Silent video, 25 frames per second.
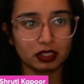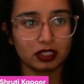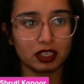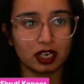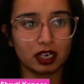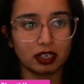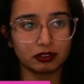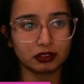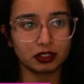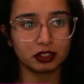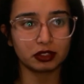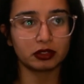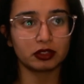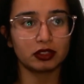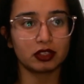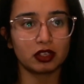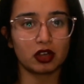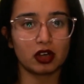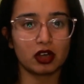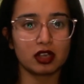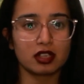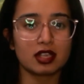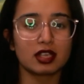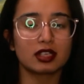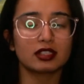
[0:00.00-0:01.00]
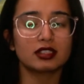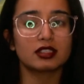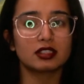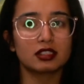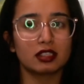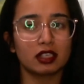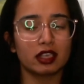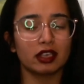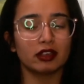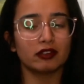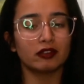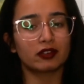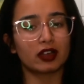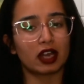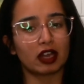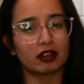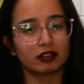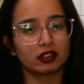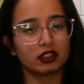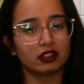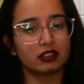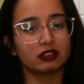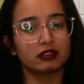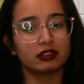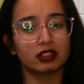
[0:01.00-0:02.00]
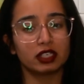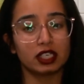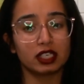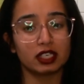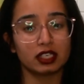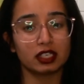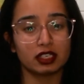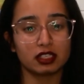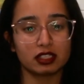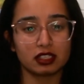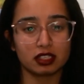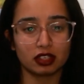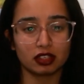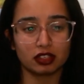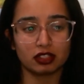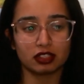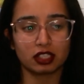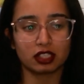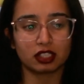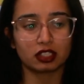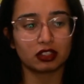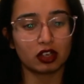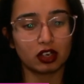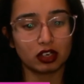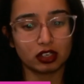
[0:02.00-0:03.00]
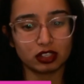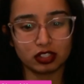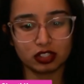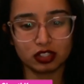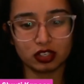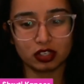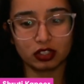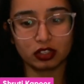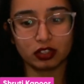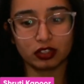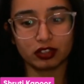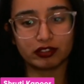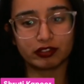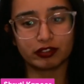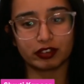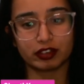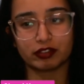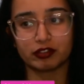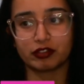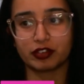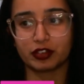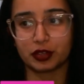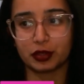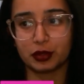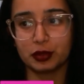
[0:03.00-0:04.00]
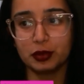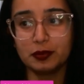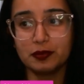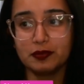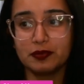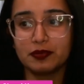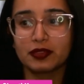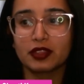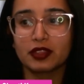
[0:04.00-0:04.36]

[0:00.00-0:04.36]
GraphQL on and see if GraphQL really is a good technology or a good fit for you.